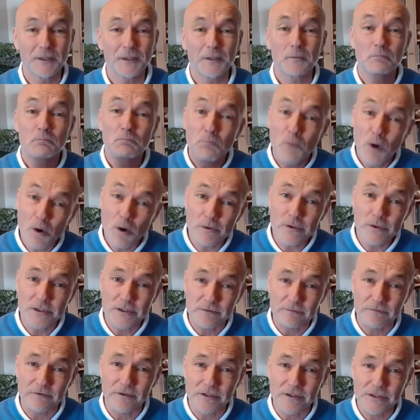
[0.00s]
Most
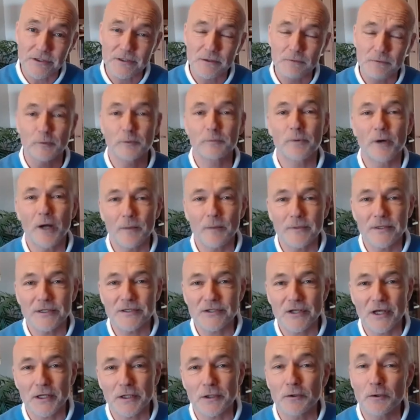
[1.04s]
of us would probably
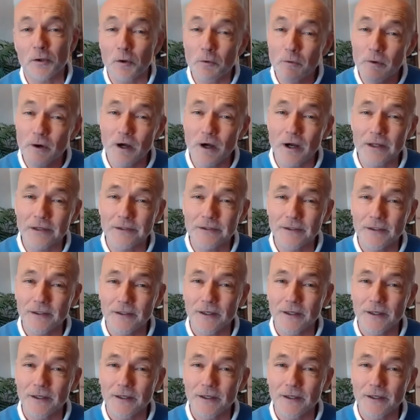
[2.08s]
say, you know what?